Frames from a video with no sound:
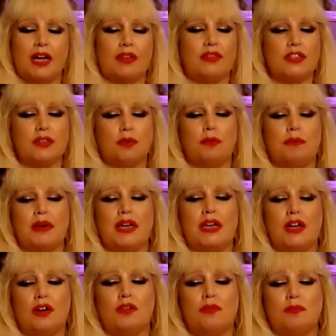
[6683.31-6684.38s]
And this will
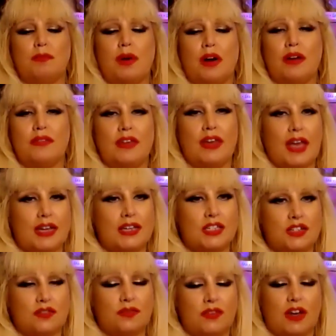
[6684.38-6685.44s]
be by the
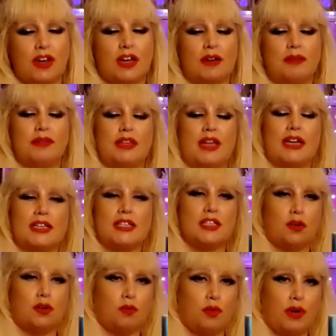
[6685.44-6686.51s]
end of
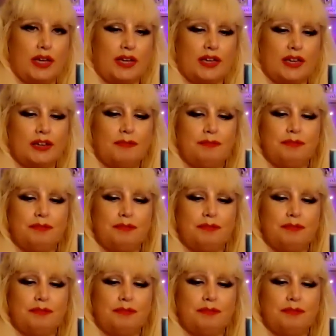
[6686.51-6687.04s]
next week.